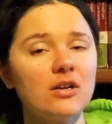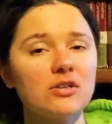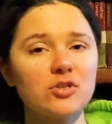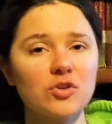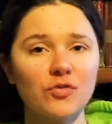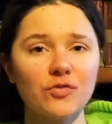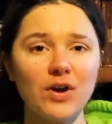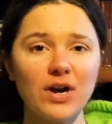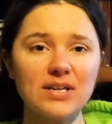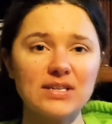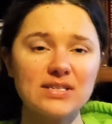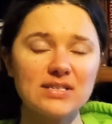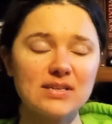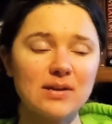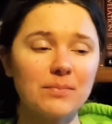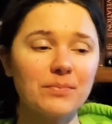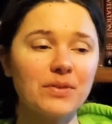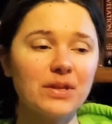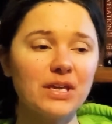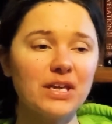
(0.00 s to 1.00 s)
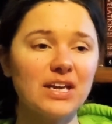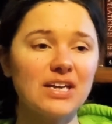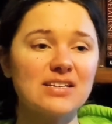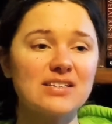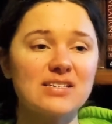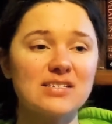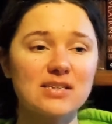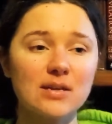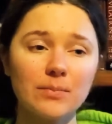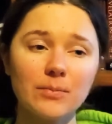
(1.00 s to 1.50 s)
So find something
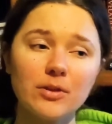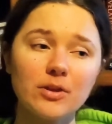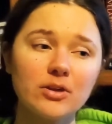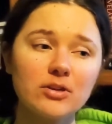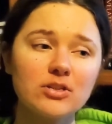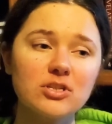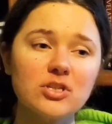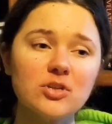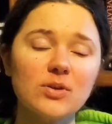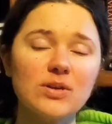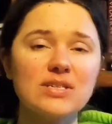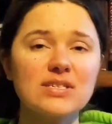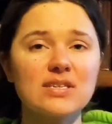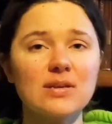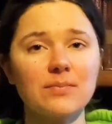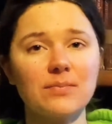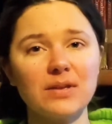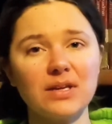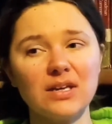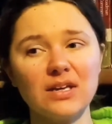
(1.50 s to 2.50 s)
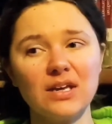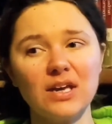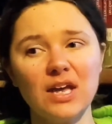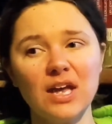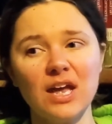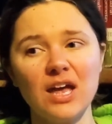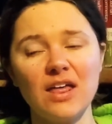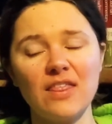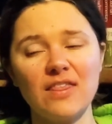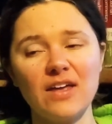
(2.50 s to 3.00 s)
it's similar to and something
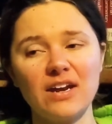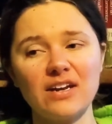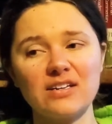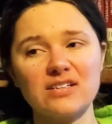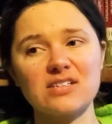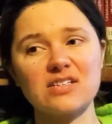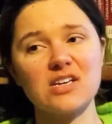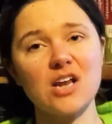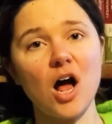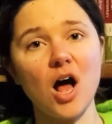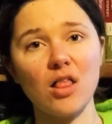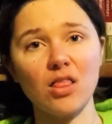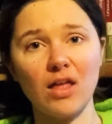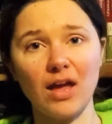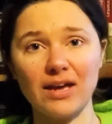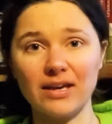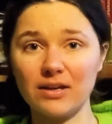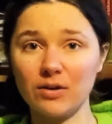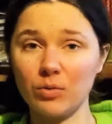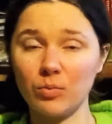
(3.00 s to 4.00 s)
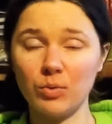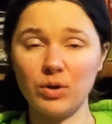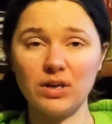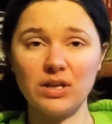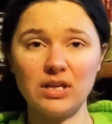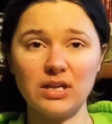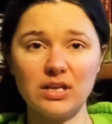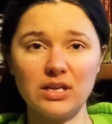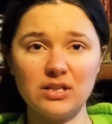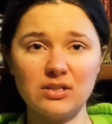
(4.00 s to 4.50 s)
that it's not like
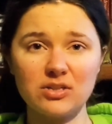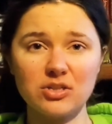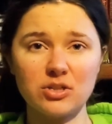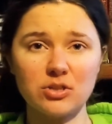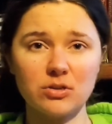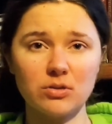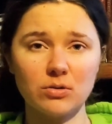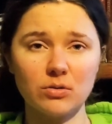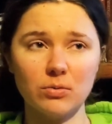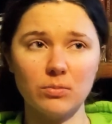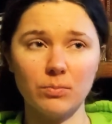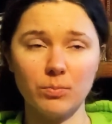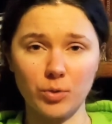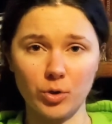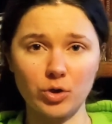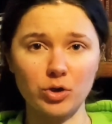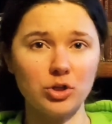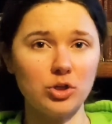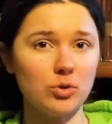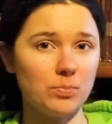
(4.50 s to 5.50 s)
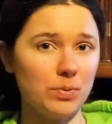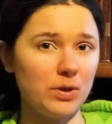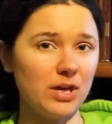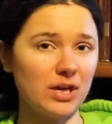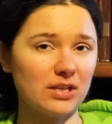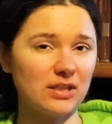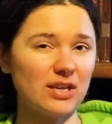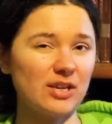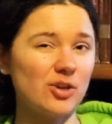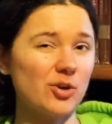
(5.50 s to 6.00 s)
when each book you
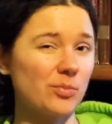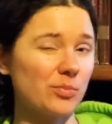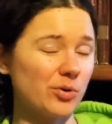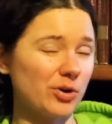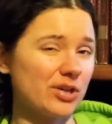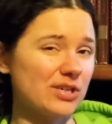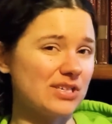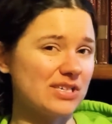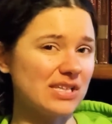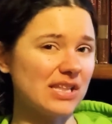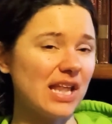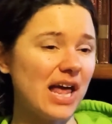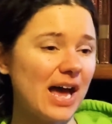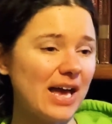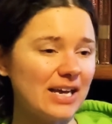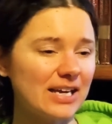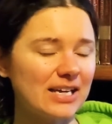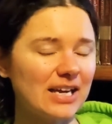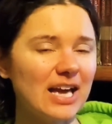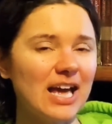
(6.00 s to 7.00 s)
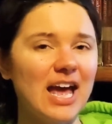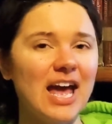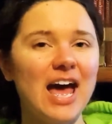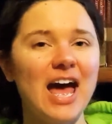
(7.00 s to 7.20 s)
pick that your book is like.